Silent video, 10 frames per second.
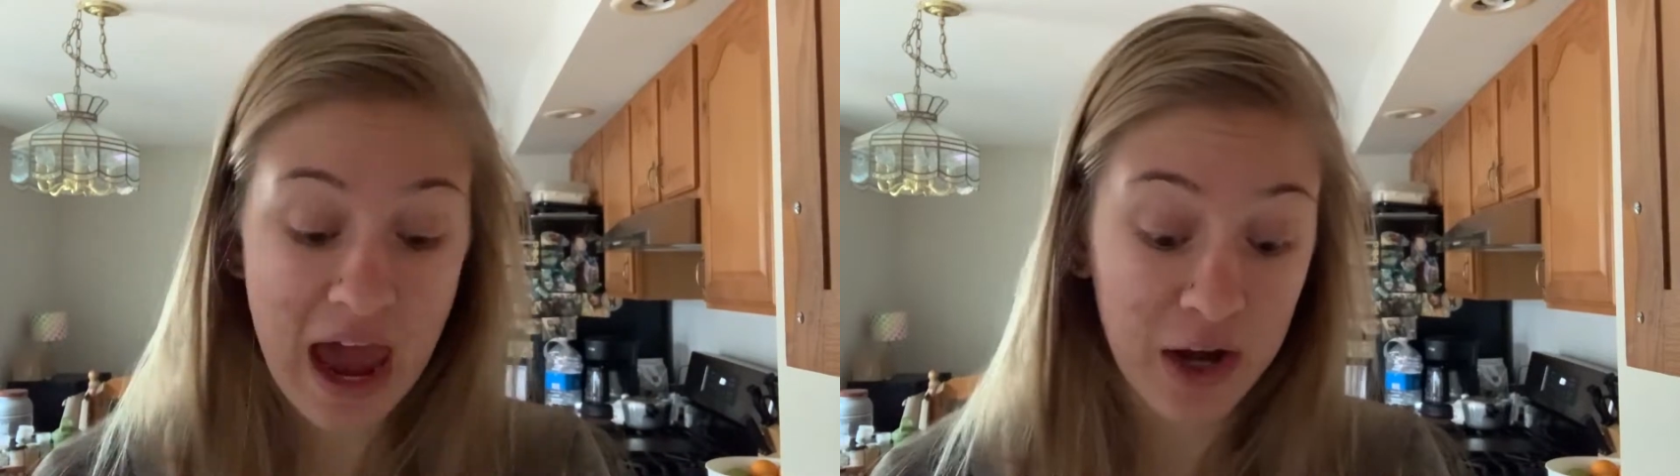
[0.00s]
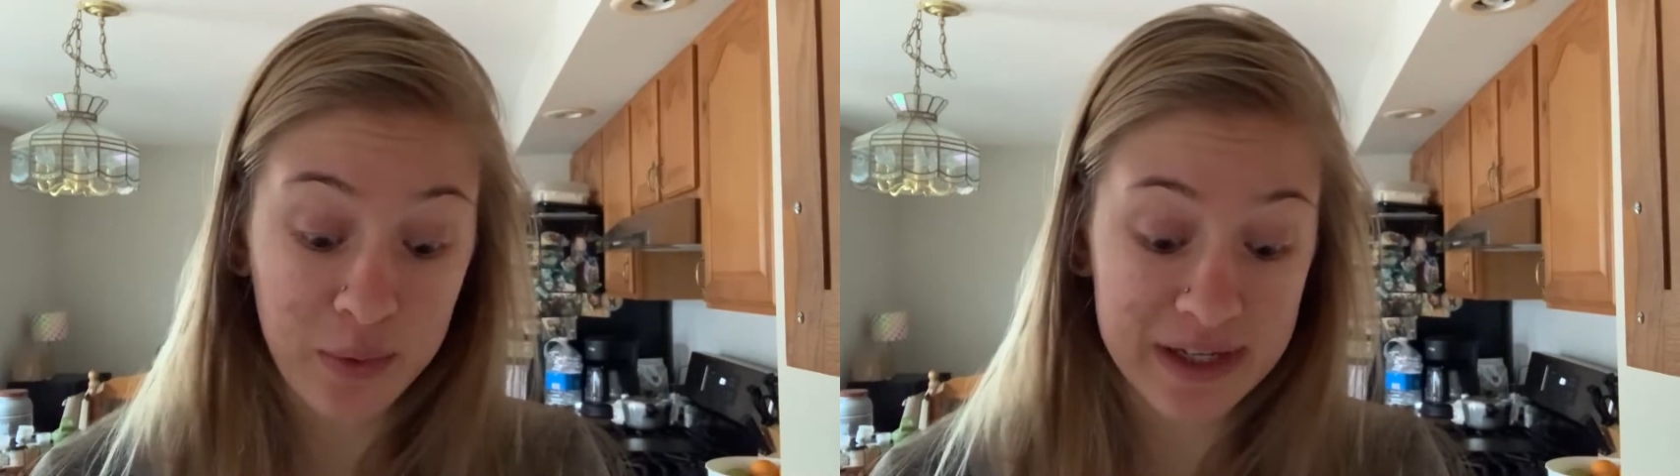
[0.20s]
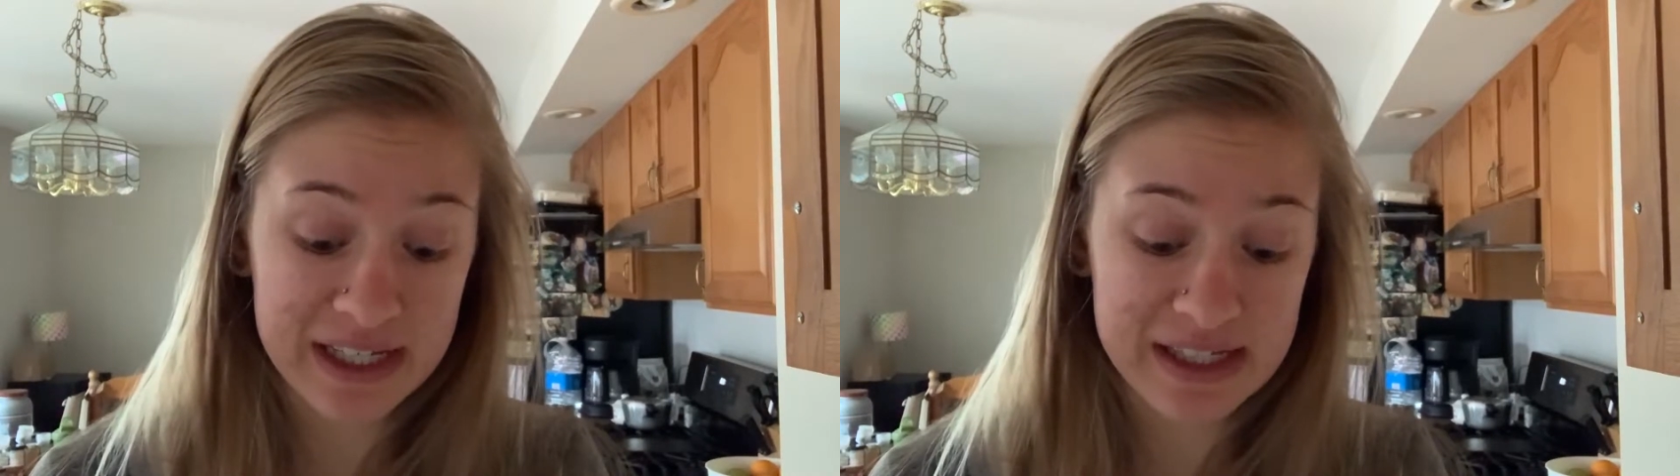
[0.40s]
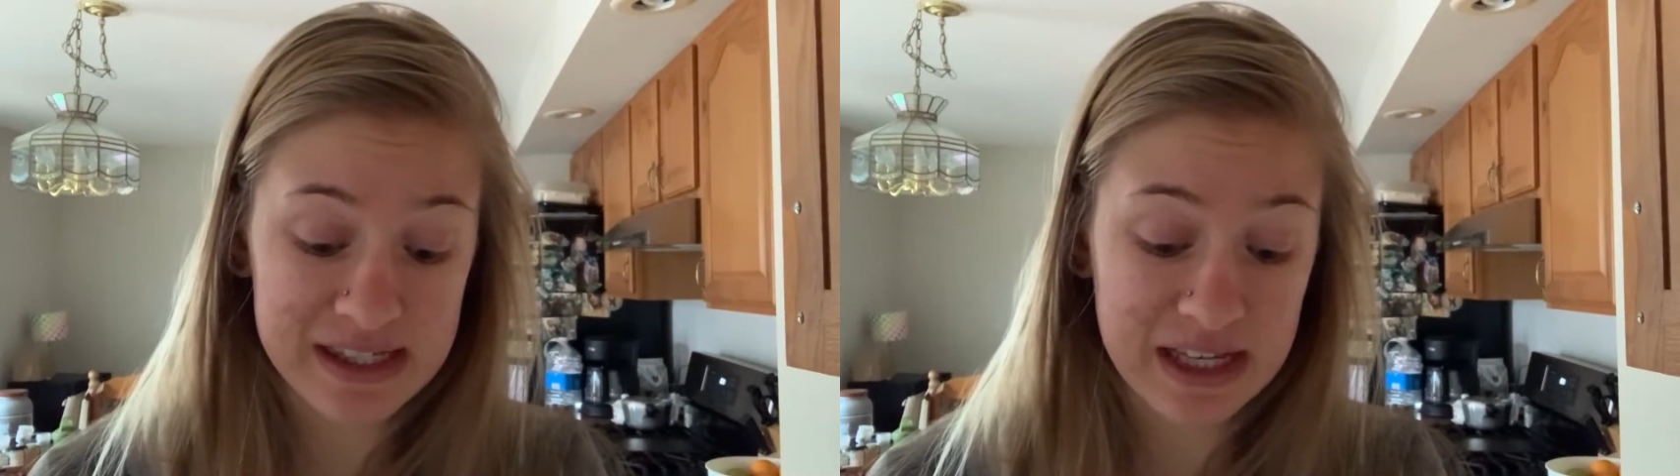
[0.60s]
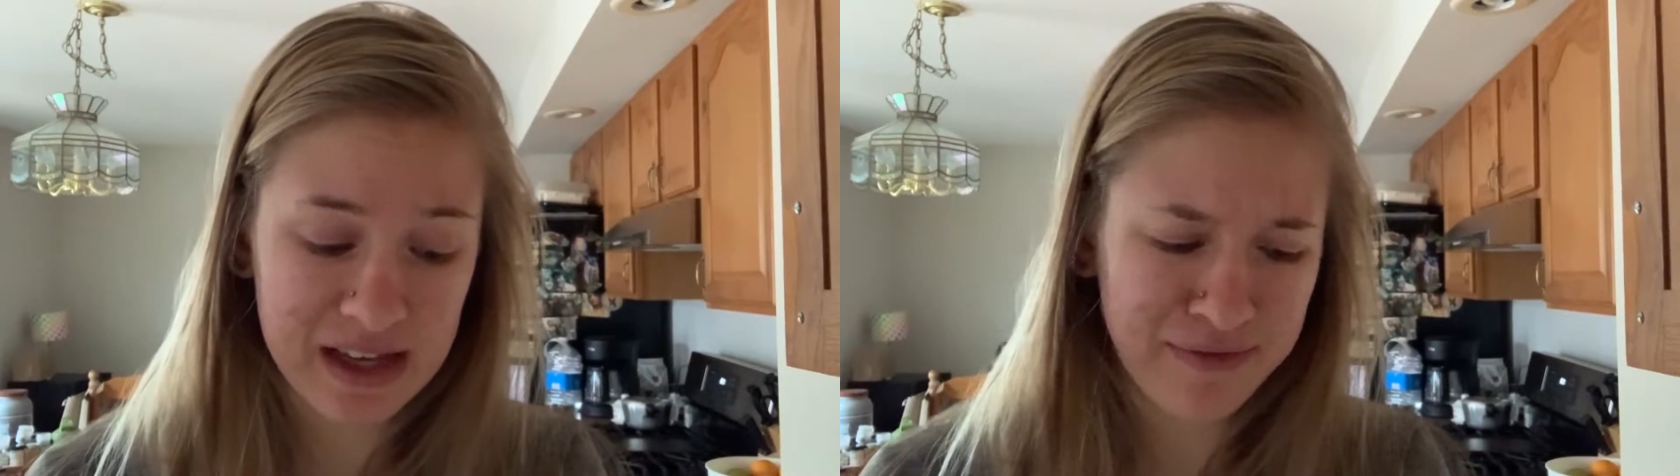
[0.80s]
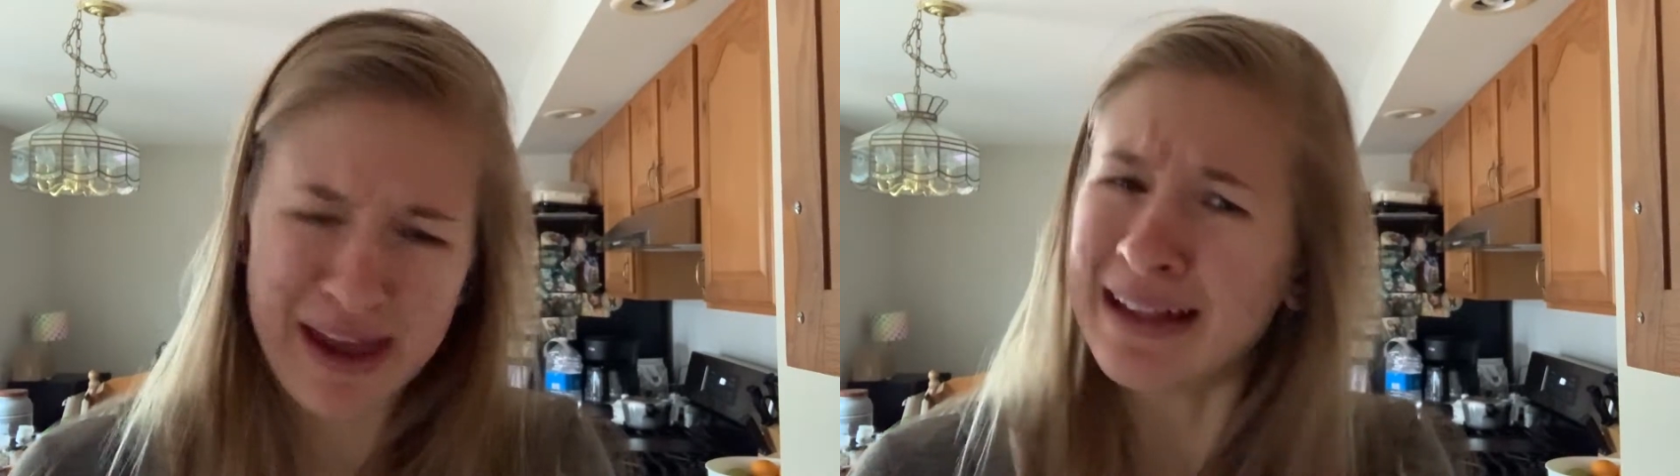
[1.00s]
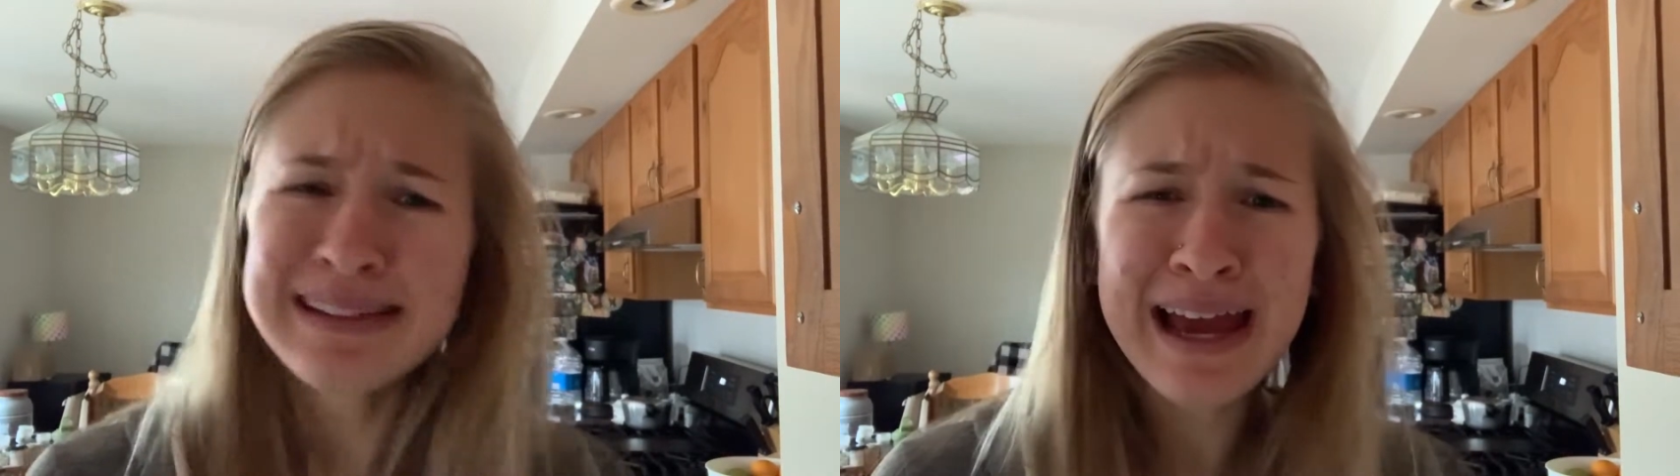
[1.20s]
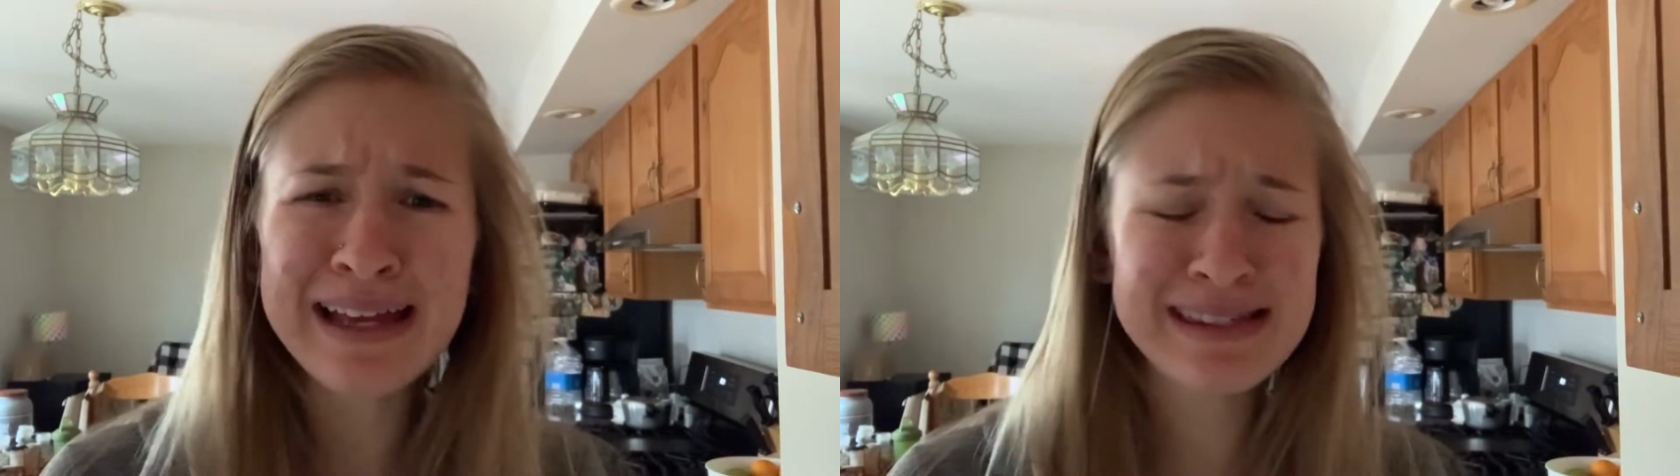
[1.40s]
I don't want to get sick.
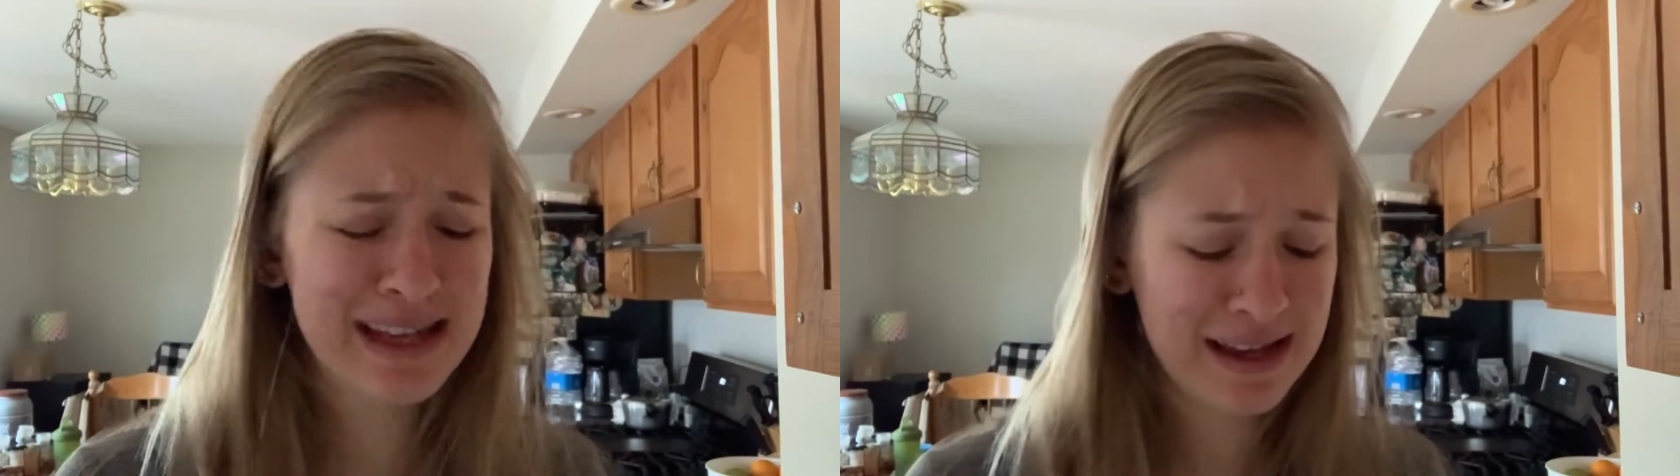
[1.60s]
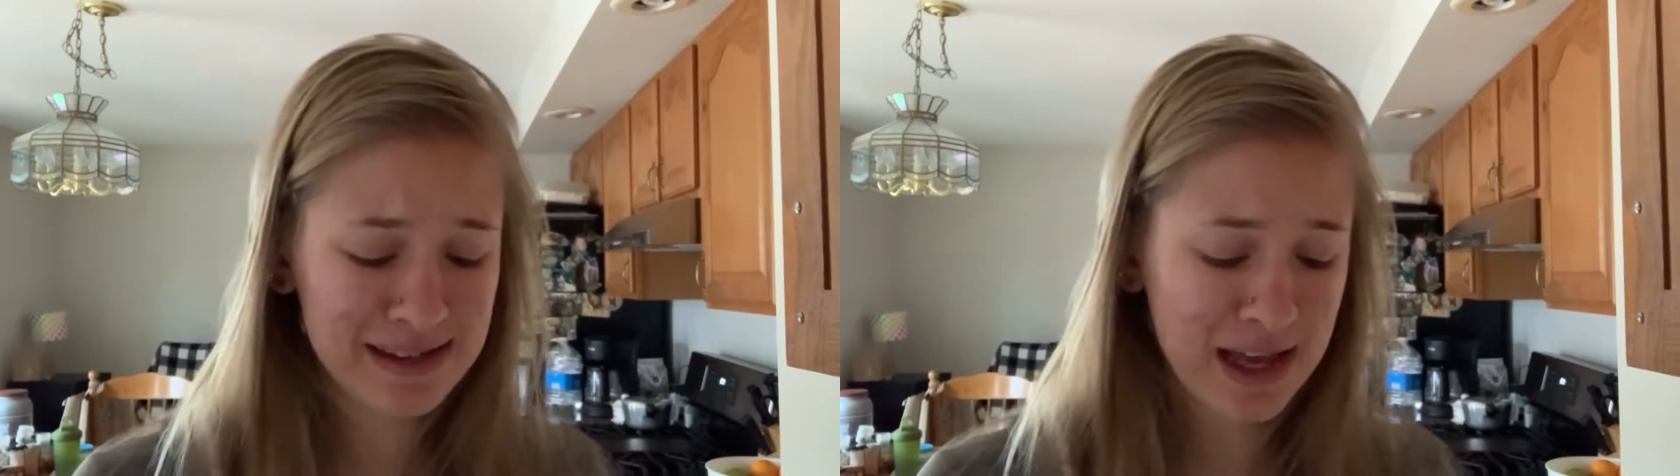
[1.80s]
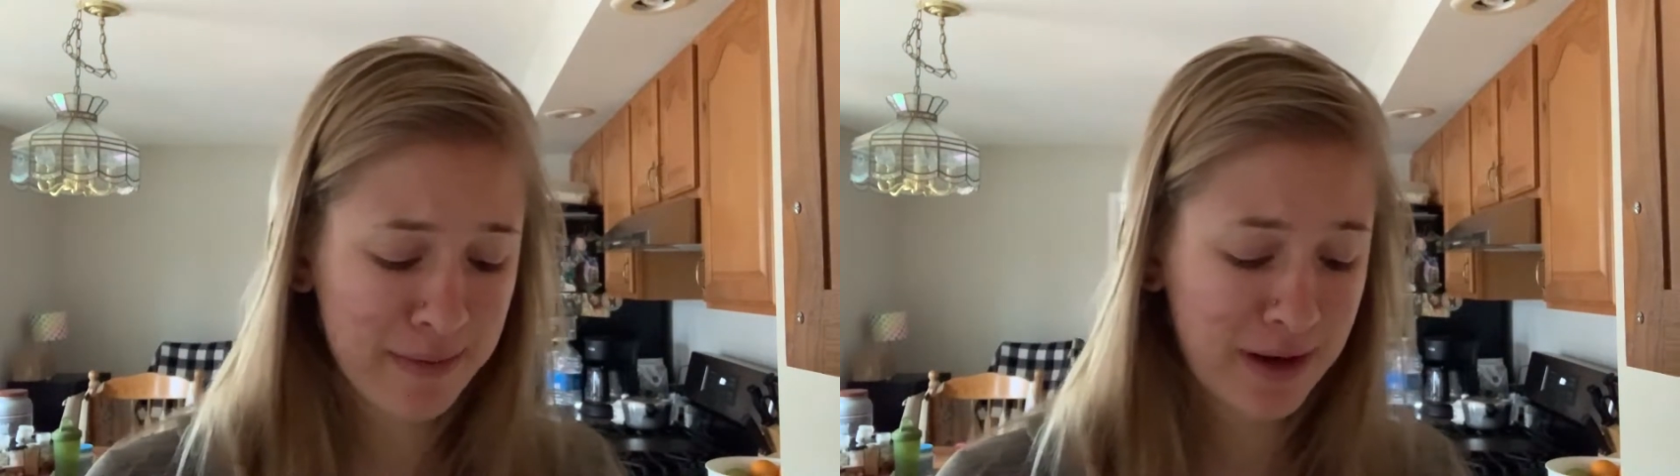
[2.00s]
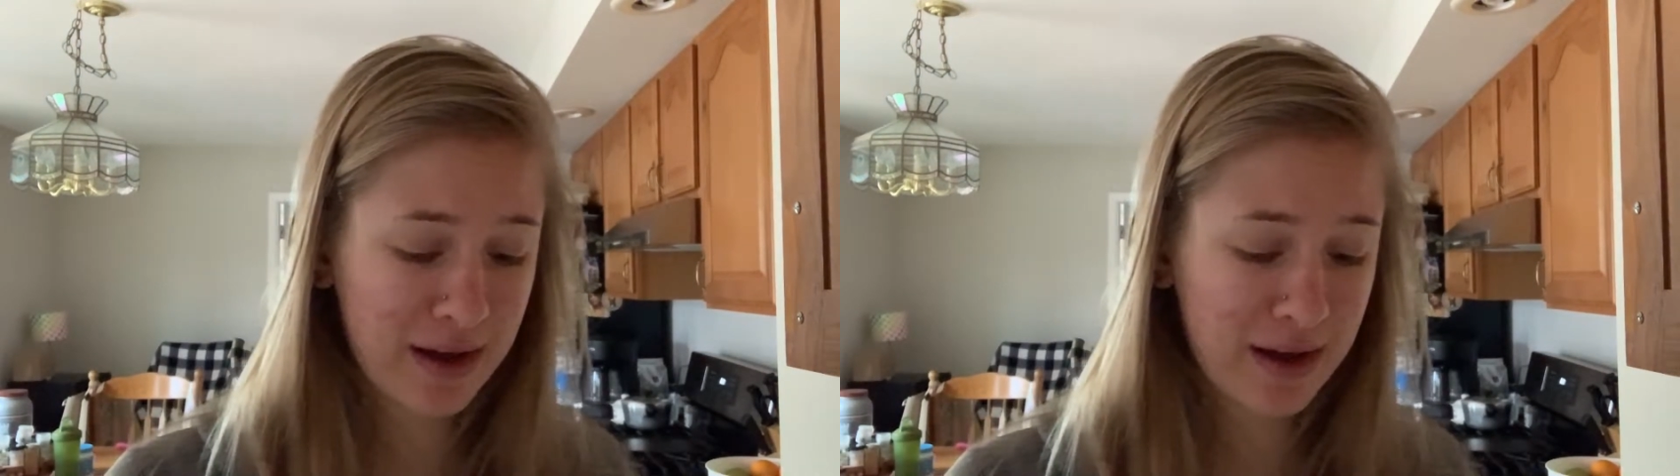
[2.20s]
Valentine's Day is coming